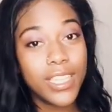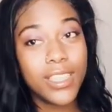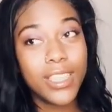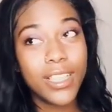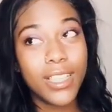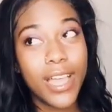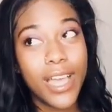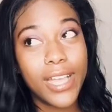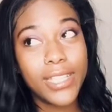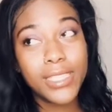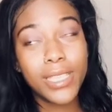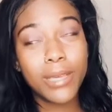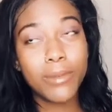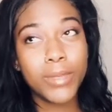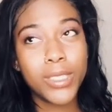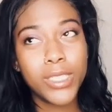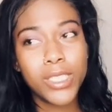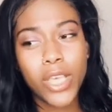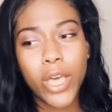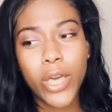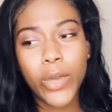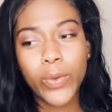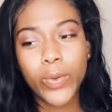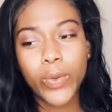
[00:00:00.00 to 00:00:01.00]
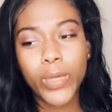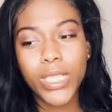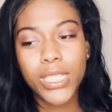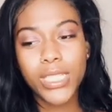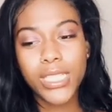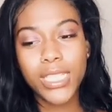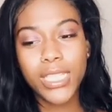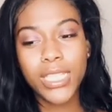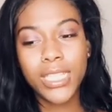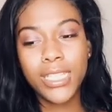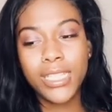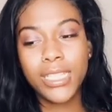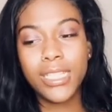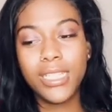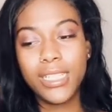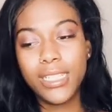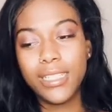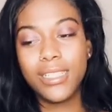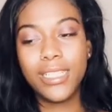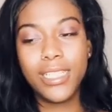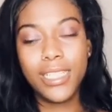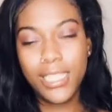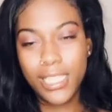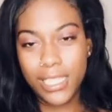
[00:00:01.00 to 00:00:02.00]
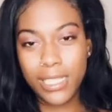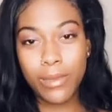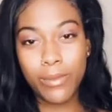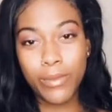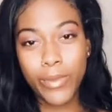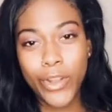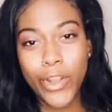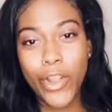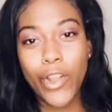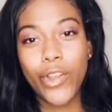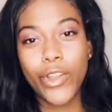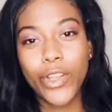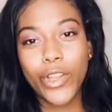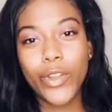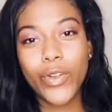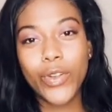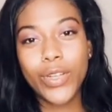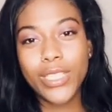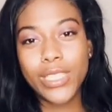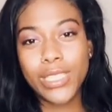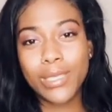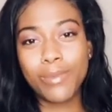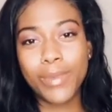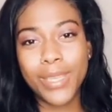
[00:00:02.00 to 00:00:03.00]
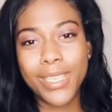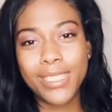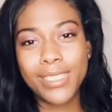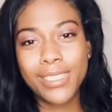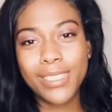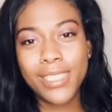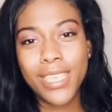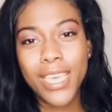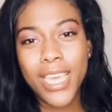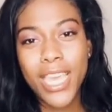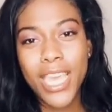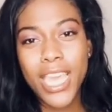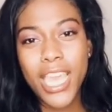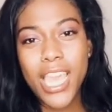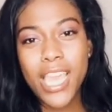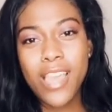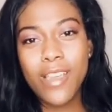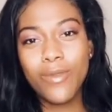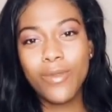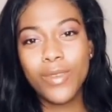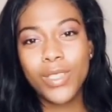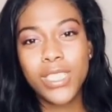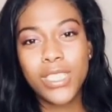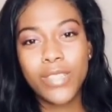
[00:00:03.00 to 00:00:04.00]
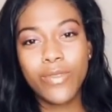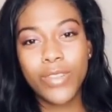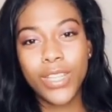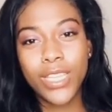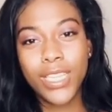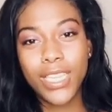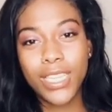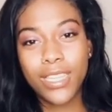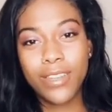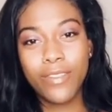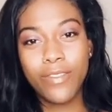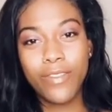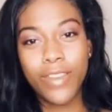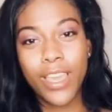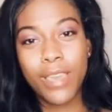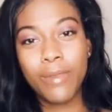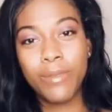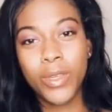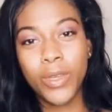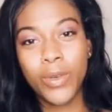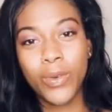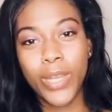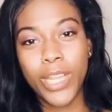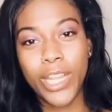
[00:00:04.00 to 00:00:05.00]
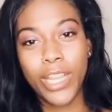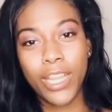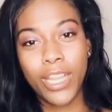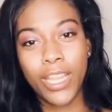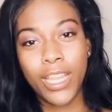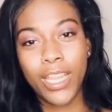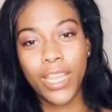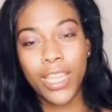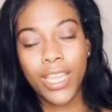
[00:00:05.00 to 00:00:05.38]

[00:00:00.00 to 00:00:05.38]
The last time we talked was in December on Christmas. It was freaking February.